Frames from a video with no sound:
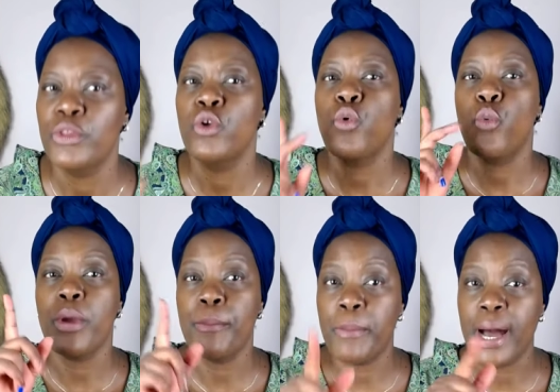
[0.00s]
we
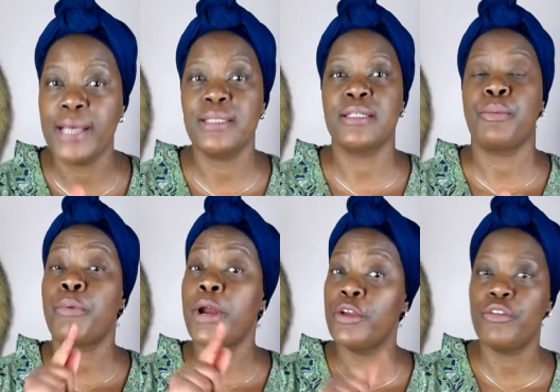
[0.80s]
must
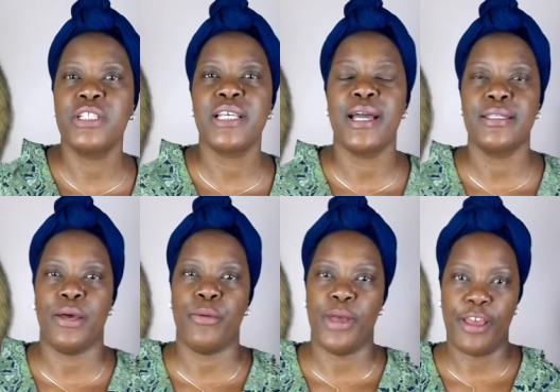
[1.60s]
prioritize our
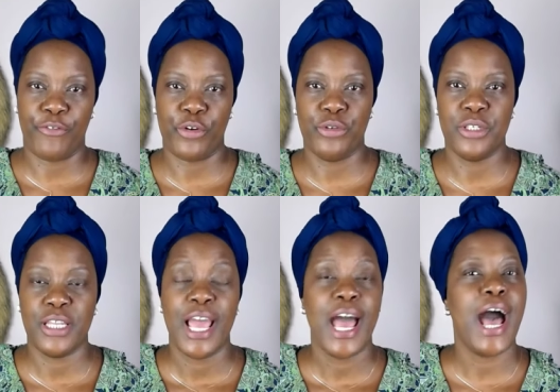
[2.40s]
efforts
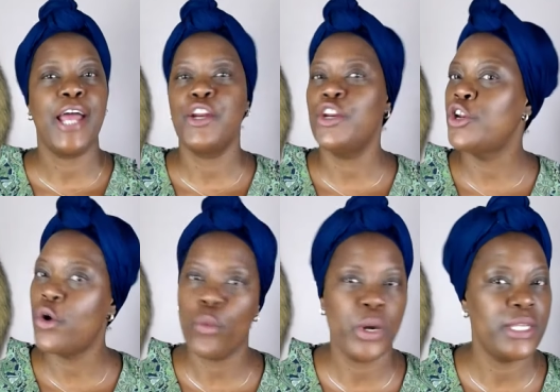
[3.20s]
and not
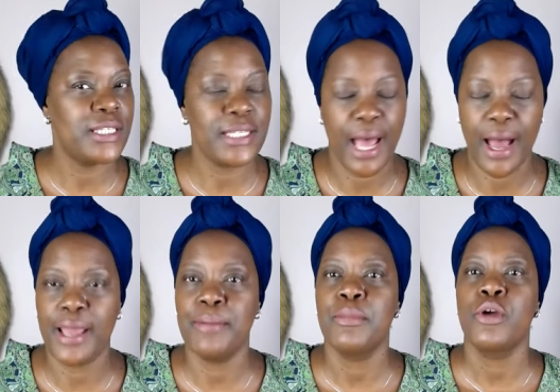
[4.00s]
waste time
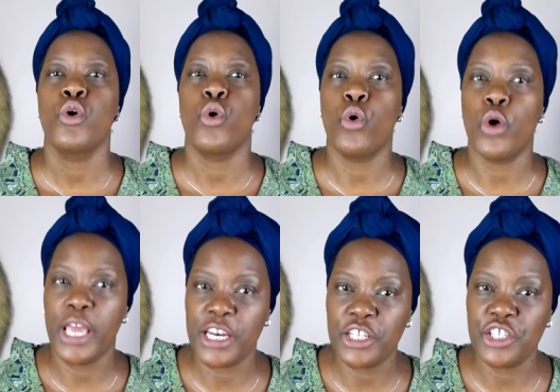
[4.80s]
or
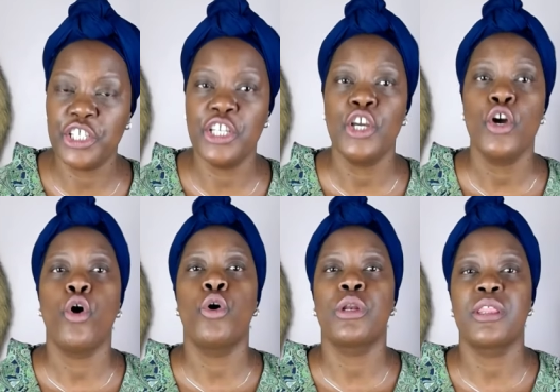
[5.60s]
energy on
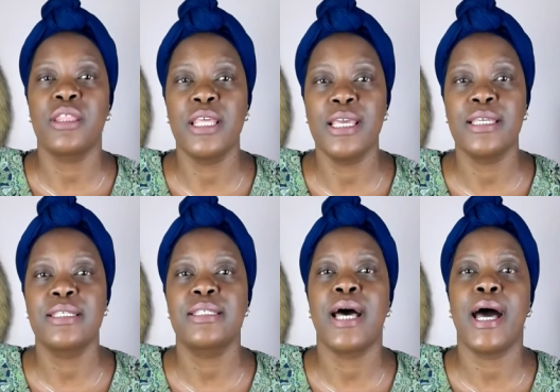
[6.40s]
things
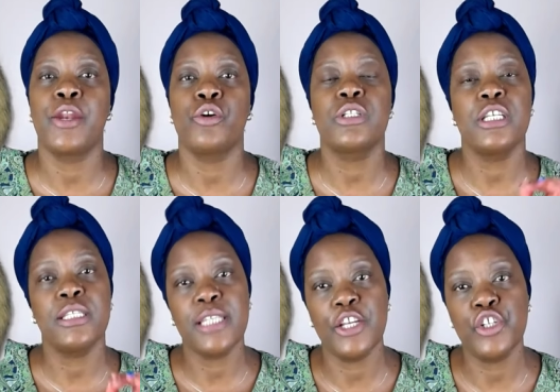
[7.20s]
that are not
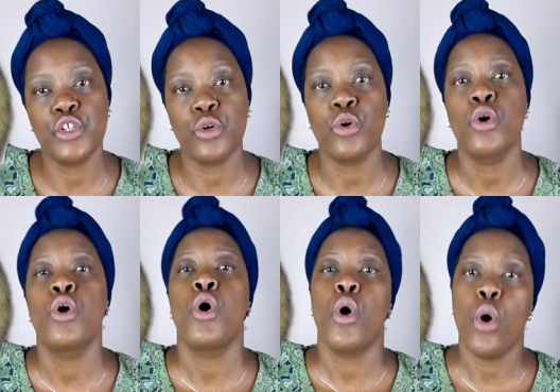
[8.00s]
essential
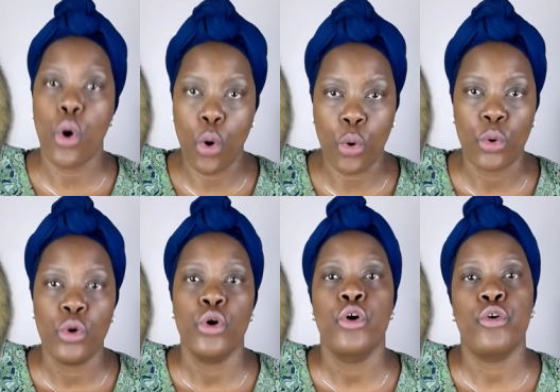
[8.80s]
or
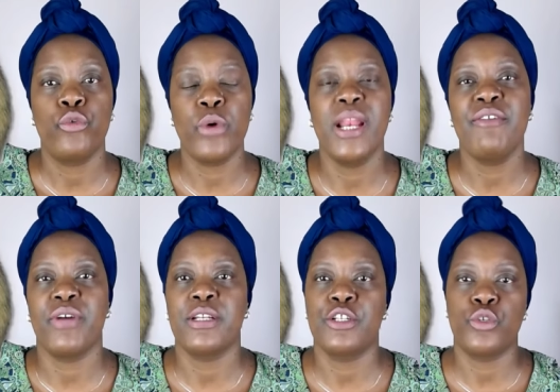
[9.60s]
relevant
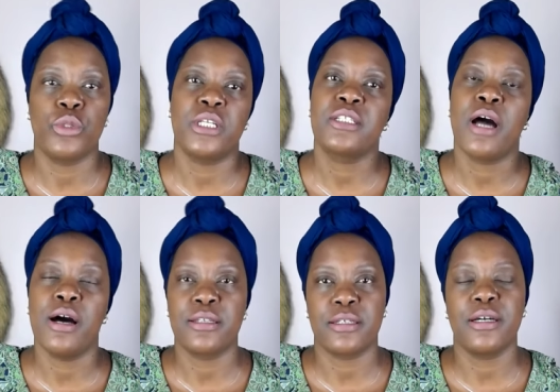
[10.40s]
to the task
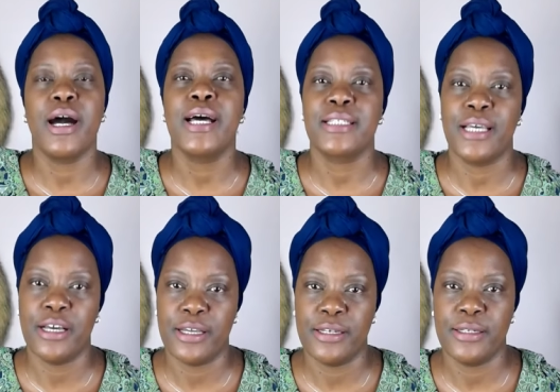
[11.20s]
at
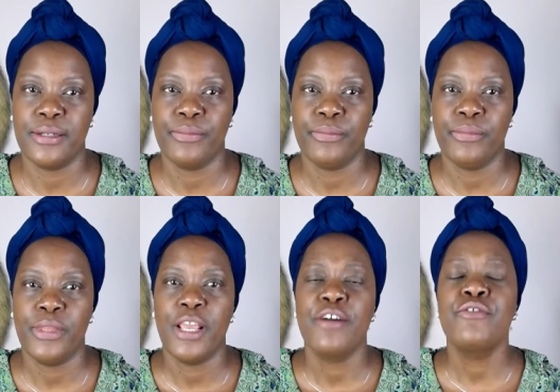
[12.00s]
hand.
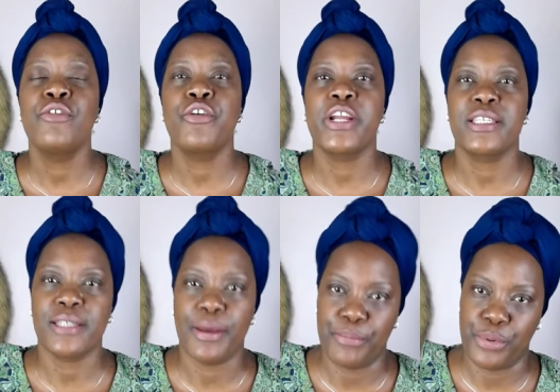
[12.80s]
For
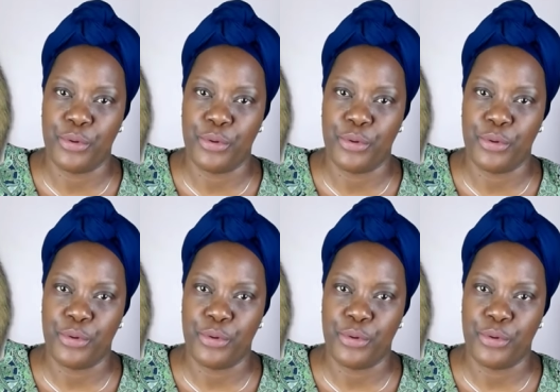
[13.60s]
example,